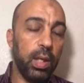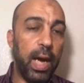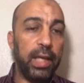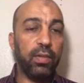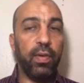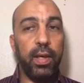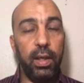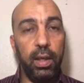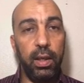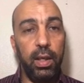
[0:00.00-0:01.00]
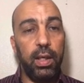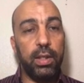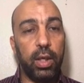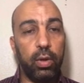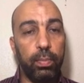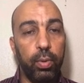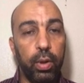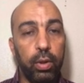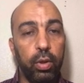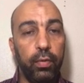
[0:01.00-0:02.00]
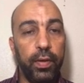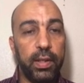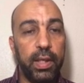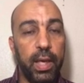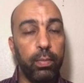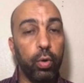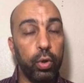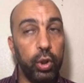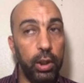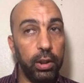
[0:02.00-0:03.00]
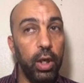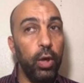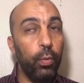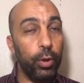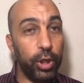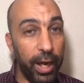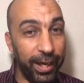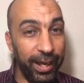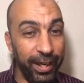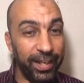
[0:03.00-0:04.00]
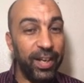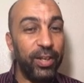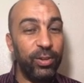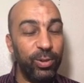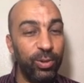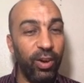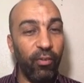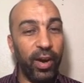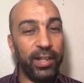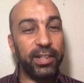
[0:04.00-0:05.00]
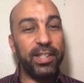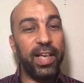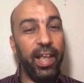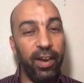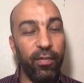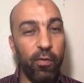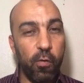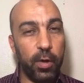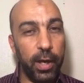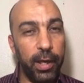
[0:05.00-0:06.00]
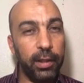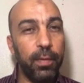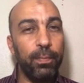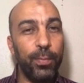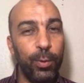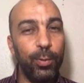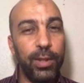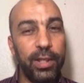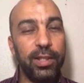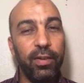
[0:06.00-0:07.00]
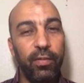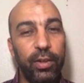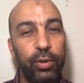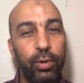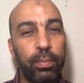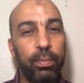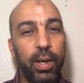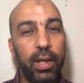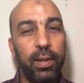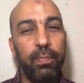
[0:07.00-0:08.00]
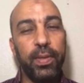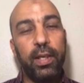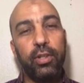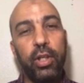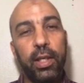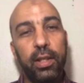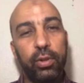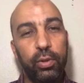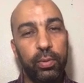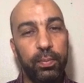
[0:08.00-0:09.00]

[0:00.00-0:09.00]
and finally the component of exam worksheet, which again you will find the link for it below this video in my channel too.